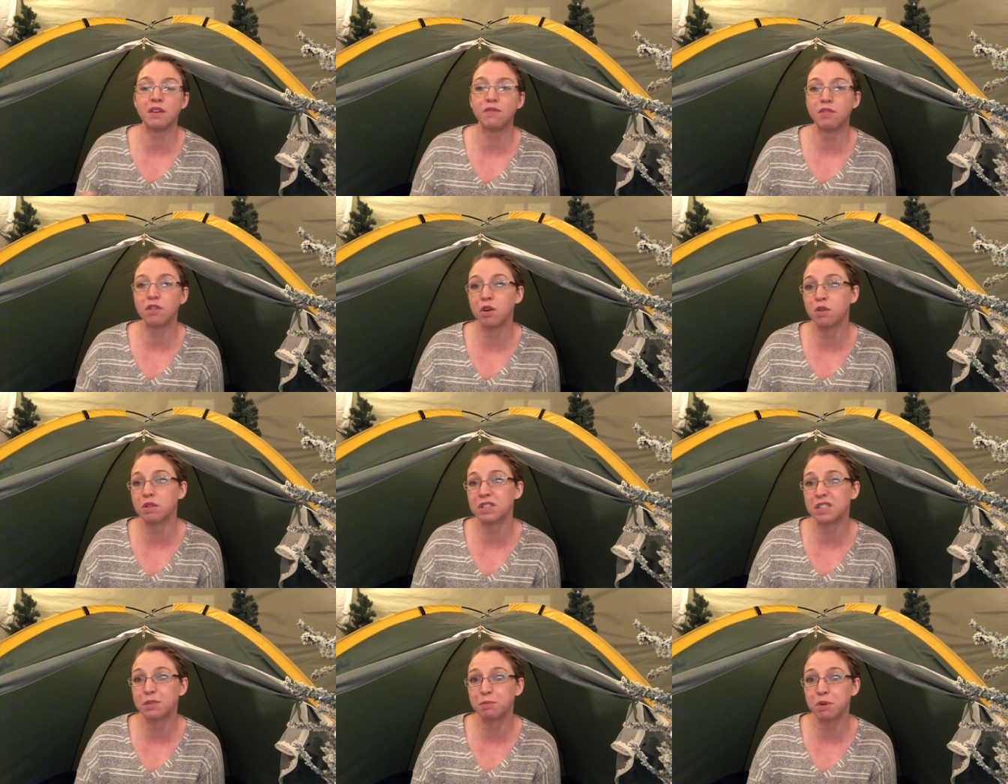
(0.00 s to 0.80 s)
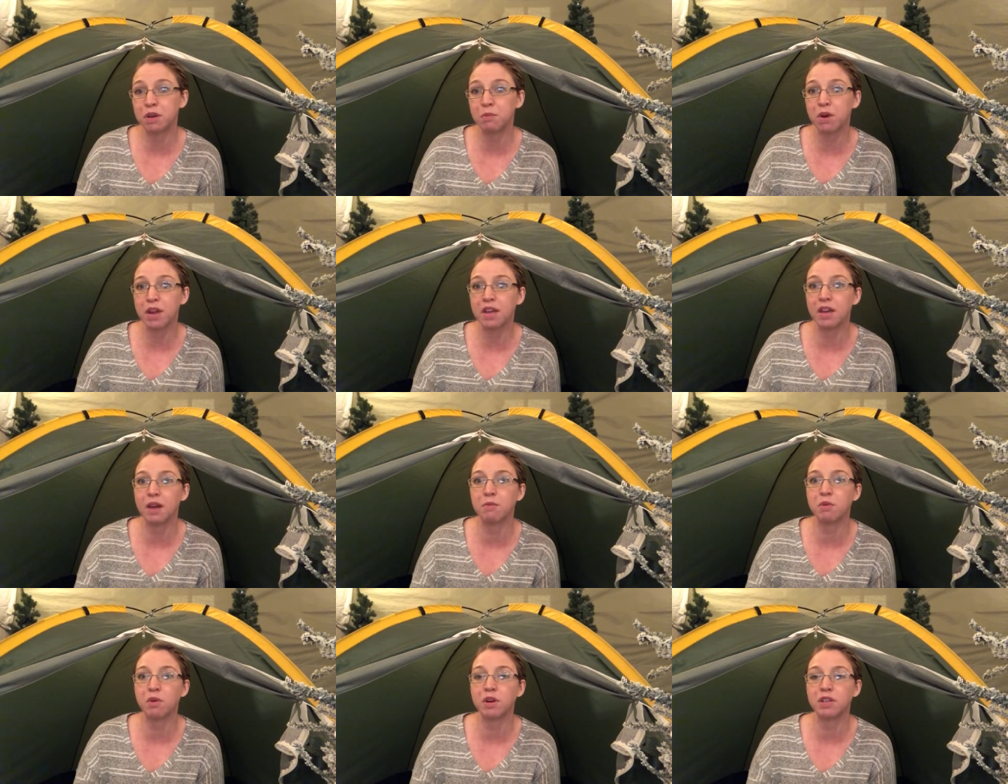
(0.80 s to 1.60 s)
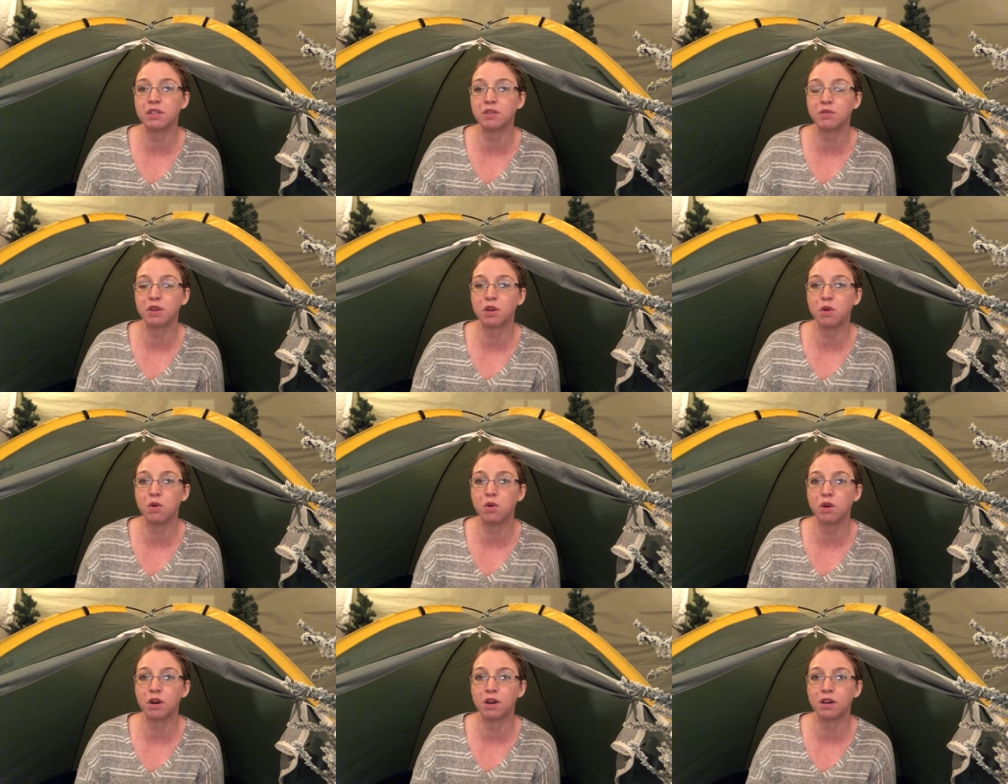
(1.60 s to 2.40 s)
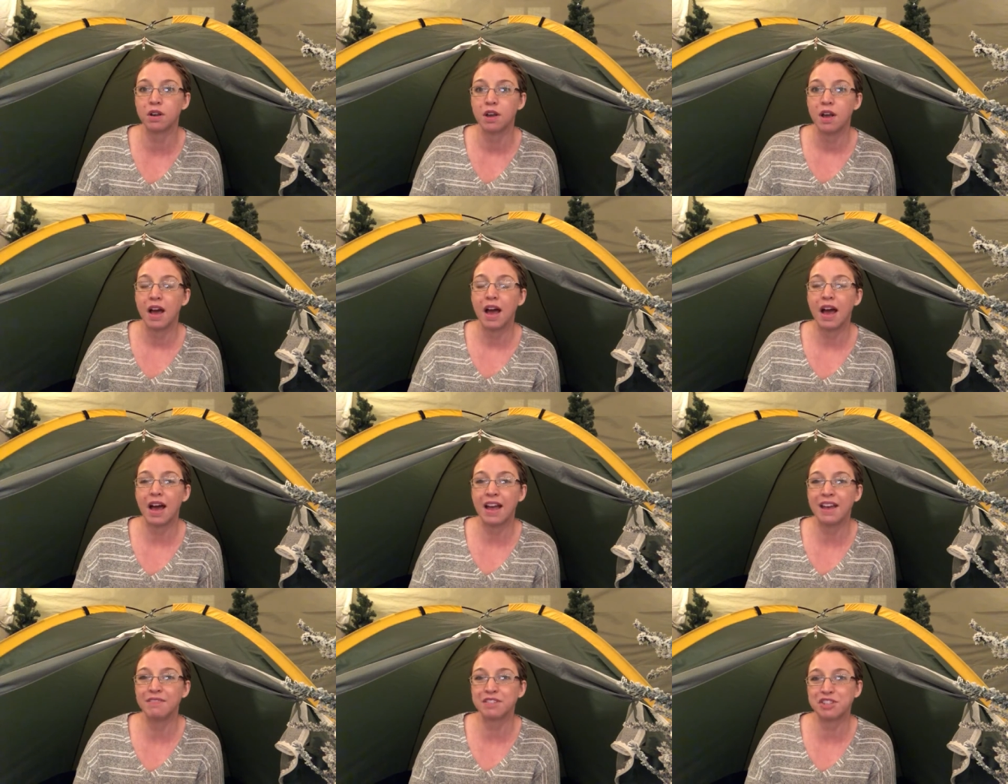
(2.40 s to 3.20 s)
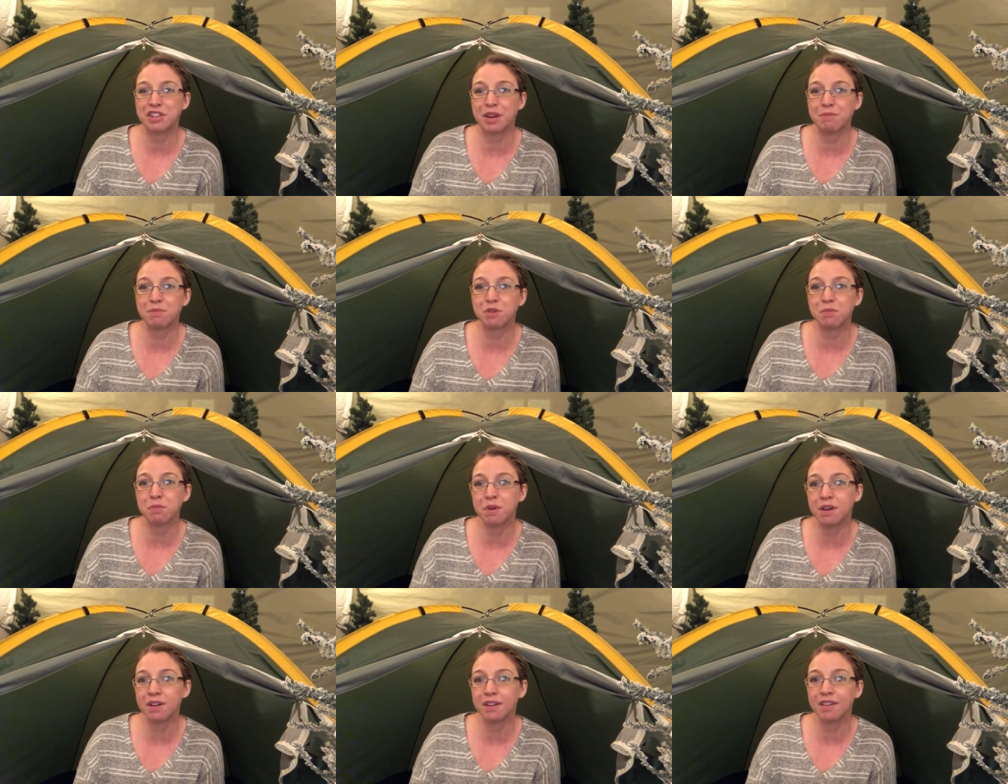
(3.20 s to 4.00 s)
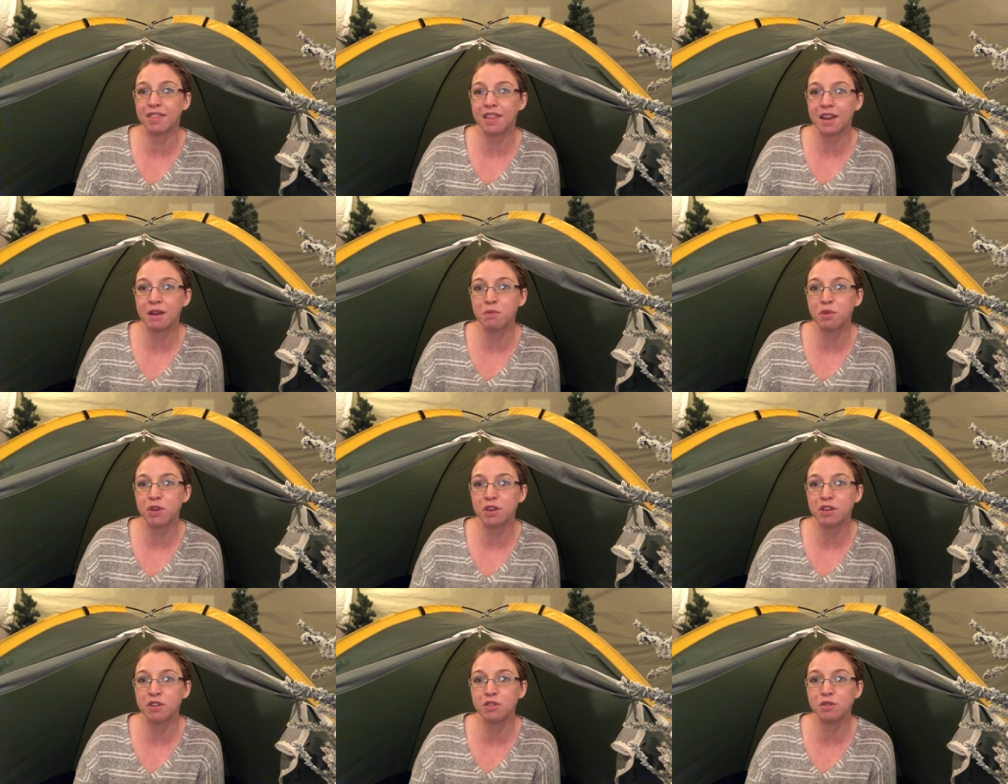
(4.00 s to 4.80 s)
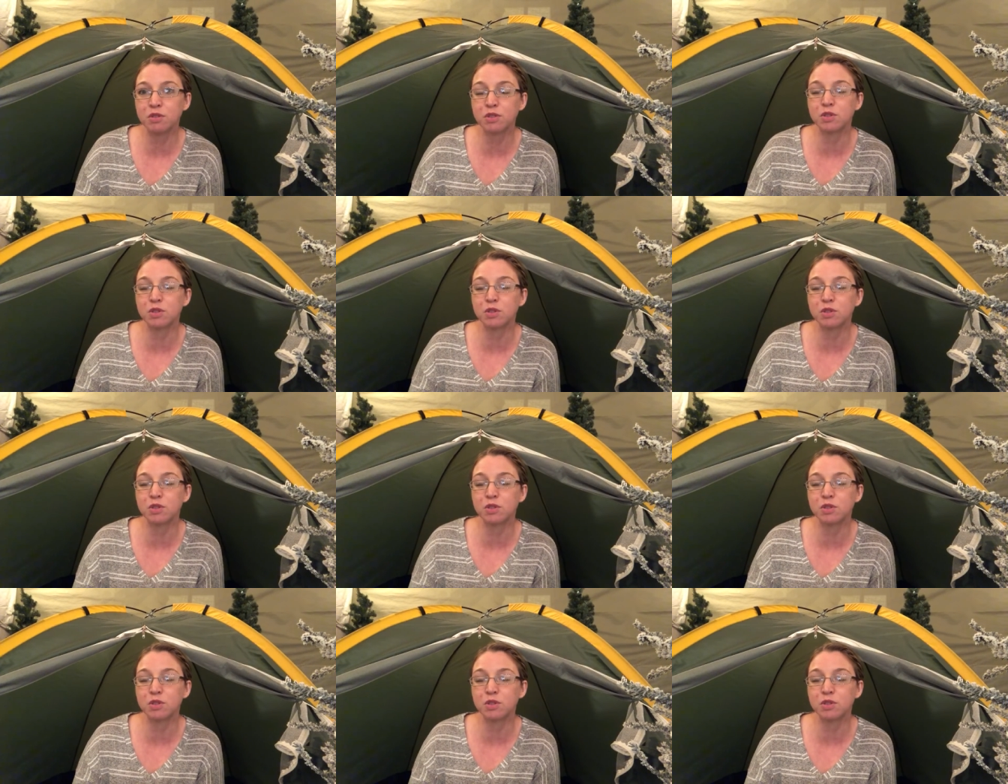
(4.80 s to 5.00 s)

Even though it's spring break, I'm going to record, I have a chapter book that I'm going to do.